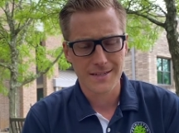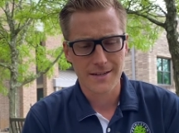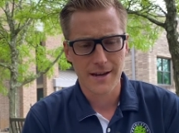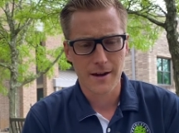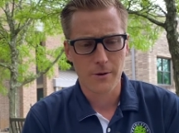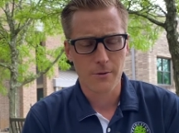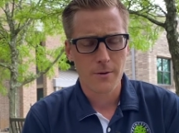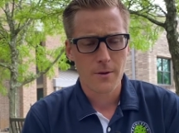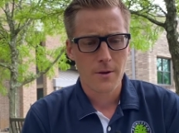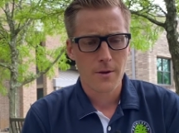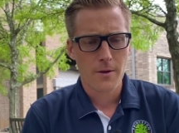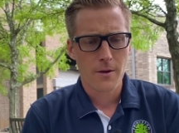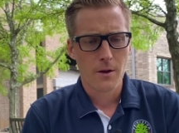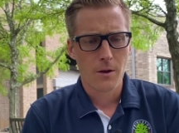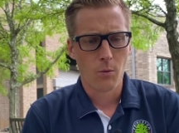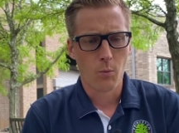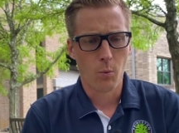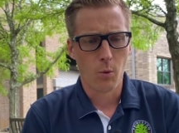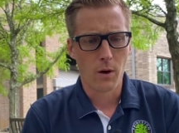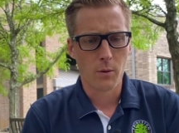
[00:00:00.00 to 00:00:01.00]
Now,
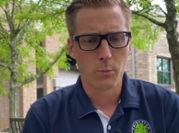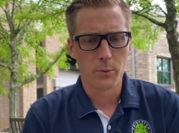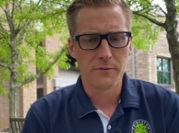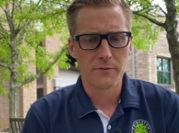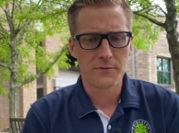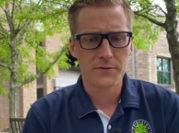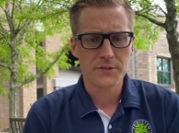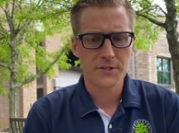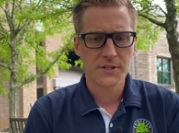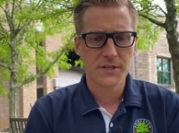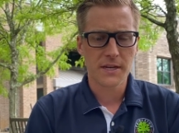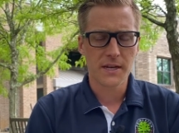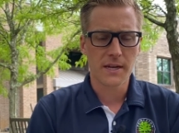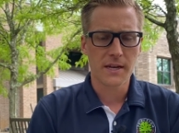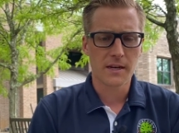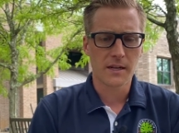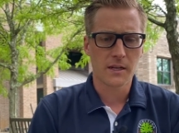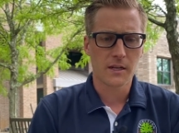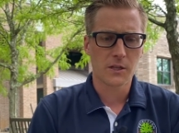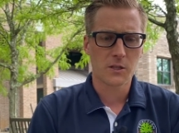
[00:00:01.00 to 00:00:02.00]
what we've
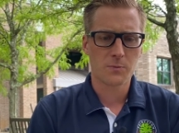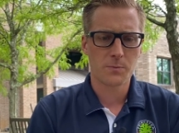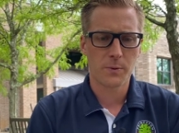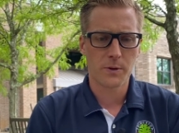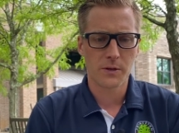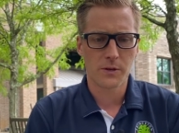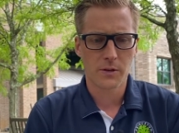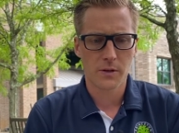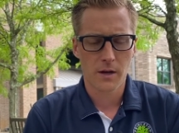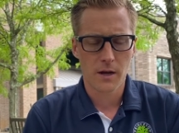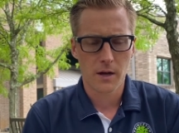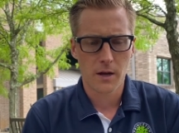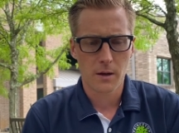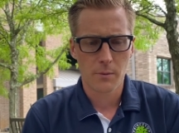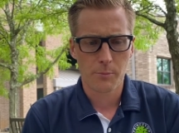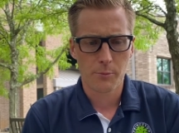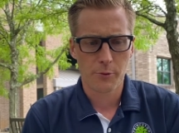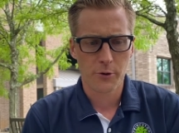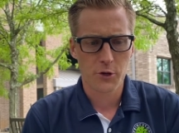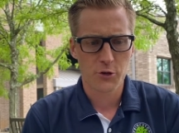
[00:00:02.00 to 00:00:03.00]
seen, and it's been
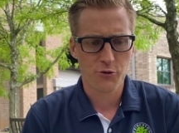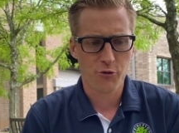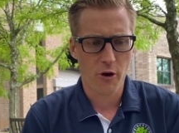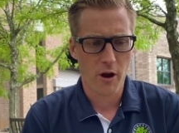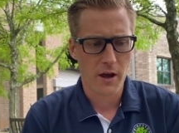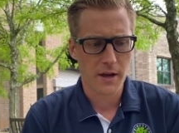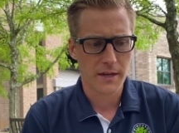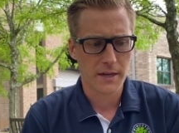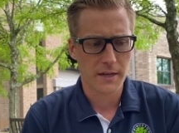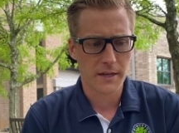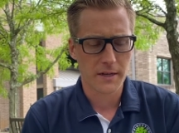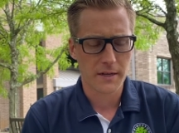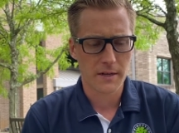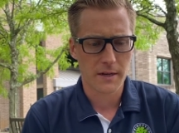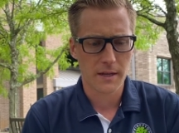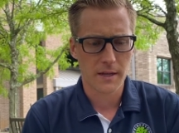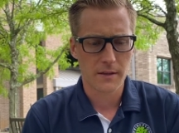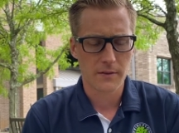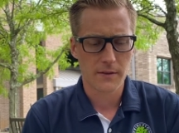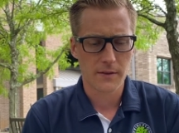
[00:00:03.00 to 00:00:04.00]
pretty trying
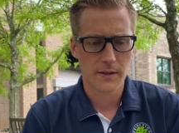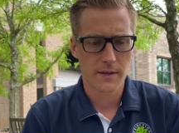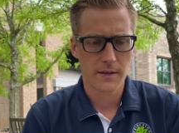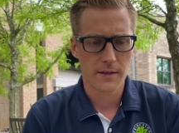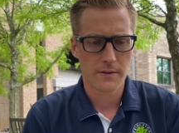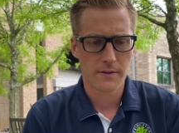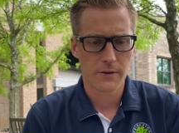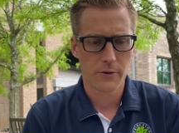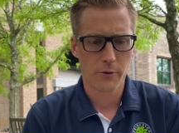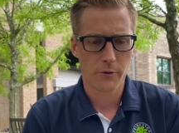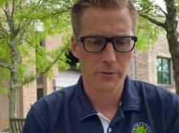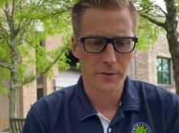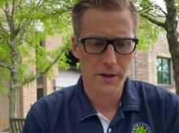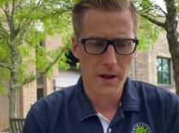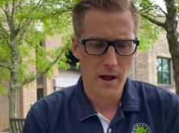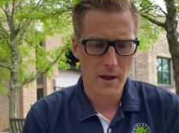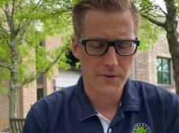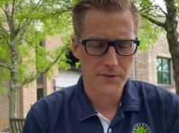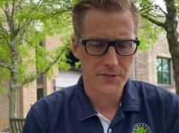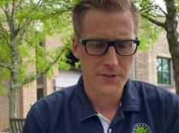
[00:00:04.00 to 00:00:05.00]
in the early
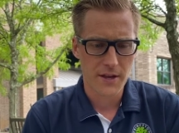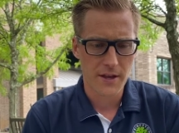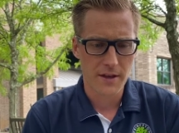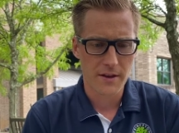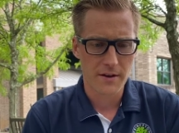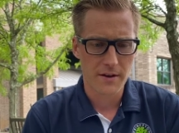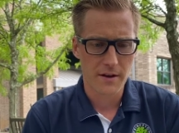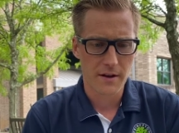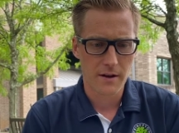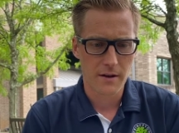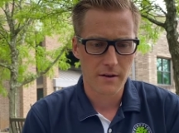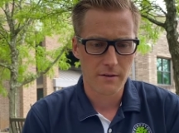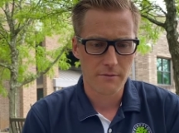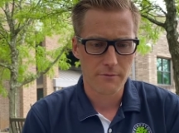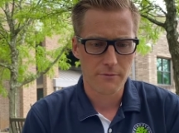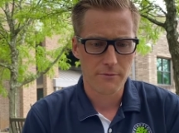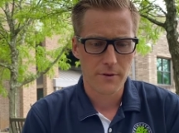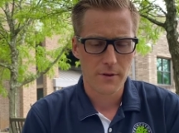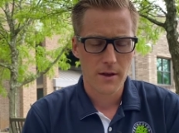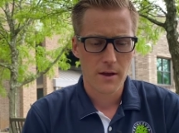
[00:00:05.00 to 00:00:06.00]
onset of